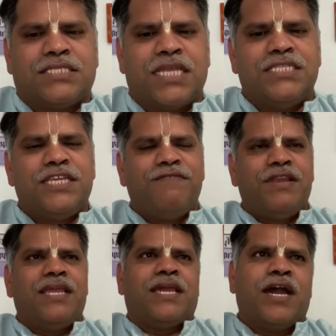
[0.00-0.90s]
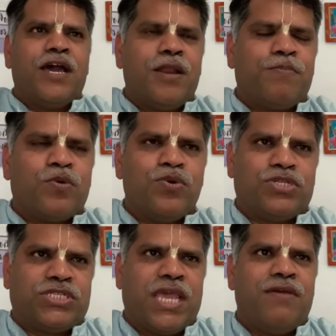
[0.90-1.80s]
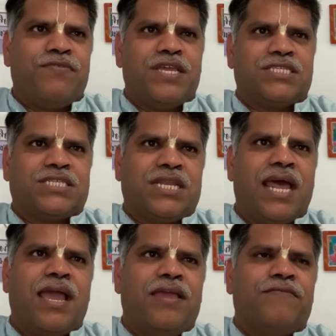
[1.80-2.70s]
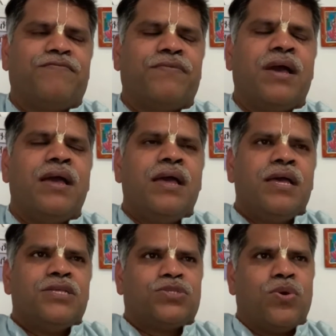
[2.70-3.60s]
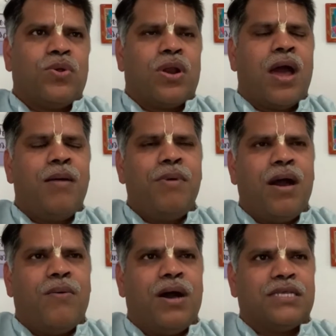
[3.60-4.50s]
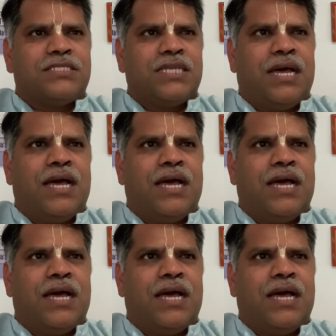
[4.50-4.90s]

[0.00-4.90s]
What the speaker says: Sanjeevani herb could save his life. So Rama was